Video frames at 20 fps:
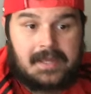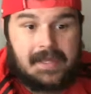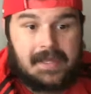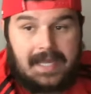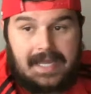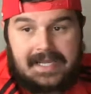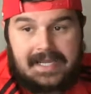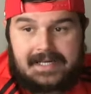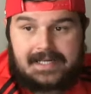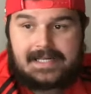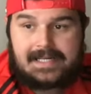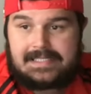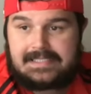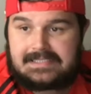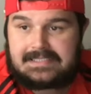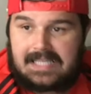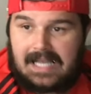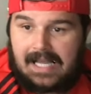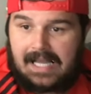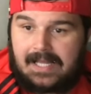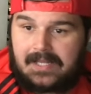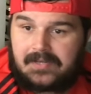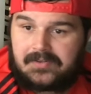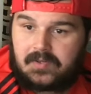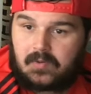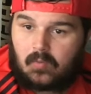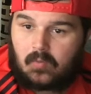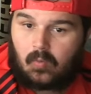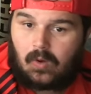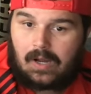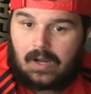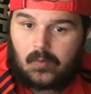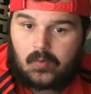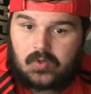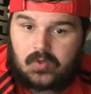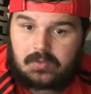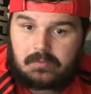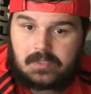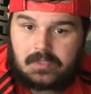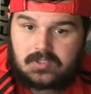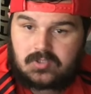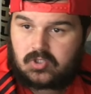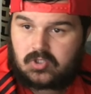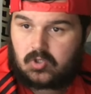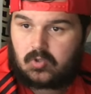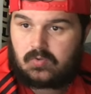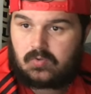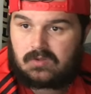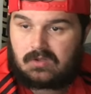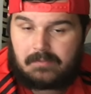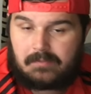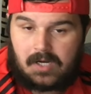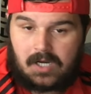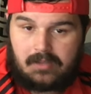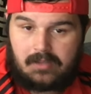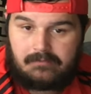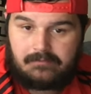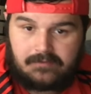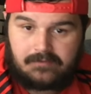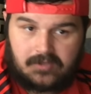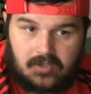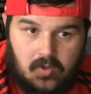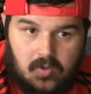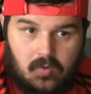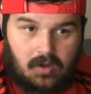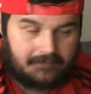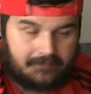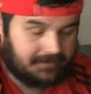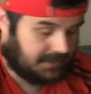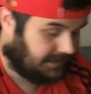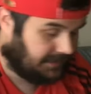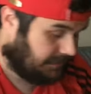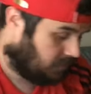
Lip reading: Hey guys, and welcome to the Bayern View. I hope you guys